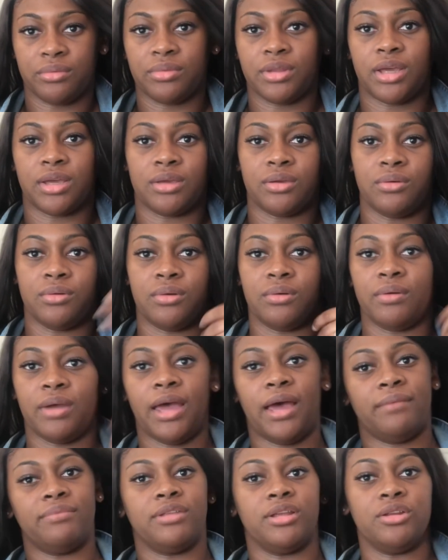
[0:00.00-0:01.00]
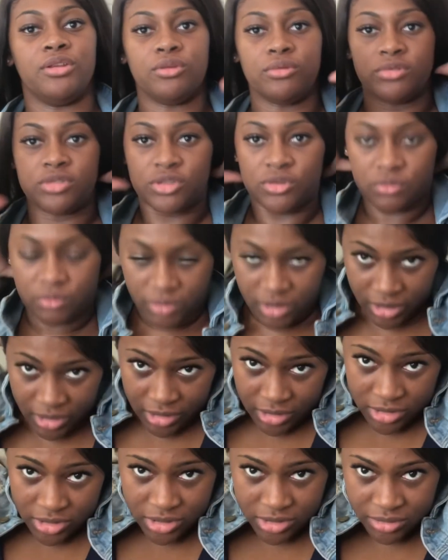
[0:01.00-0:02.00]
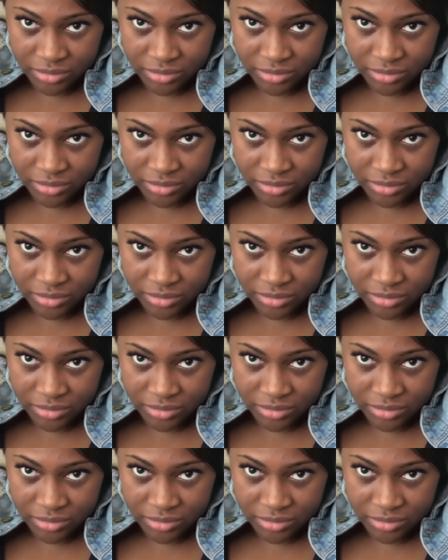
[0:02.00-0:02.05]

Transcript: Like you don't have to do too much